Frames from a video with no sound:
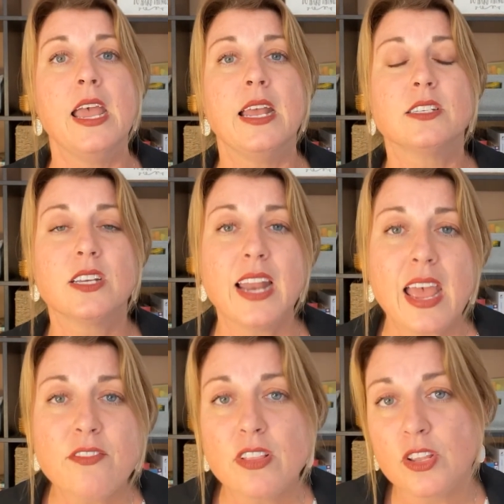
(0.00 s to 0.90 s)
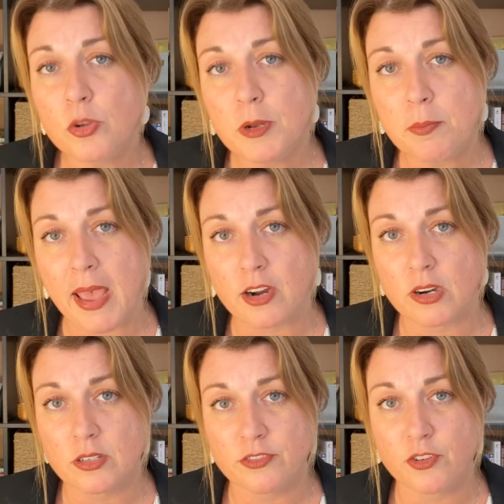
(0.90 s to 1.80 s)
It's going to have a little bit of
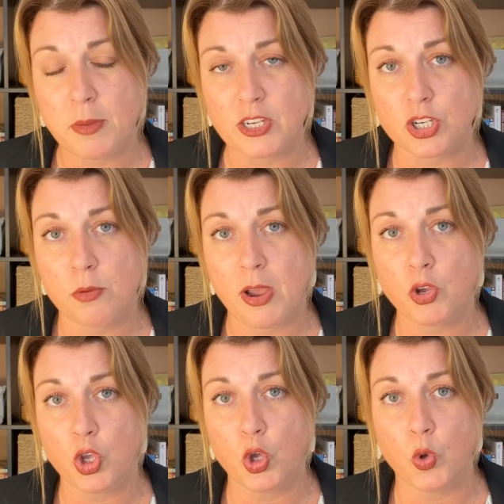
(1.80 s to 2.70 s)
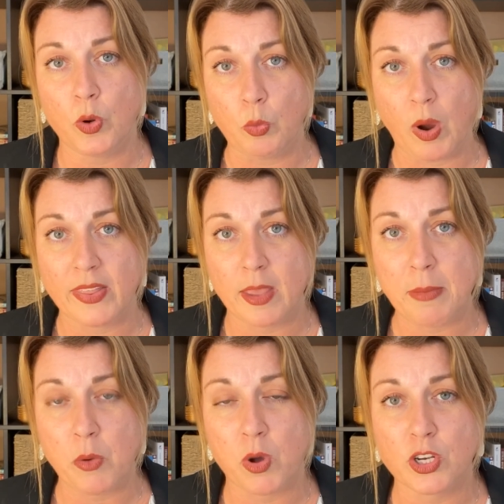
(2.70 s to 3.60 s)
background information about you and why they
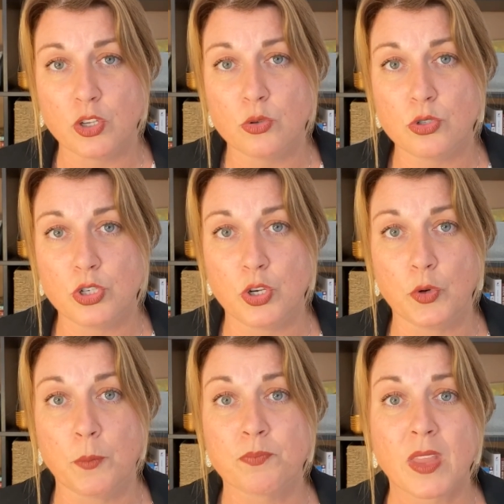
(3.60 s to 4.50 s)
may want to use you.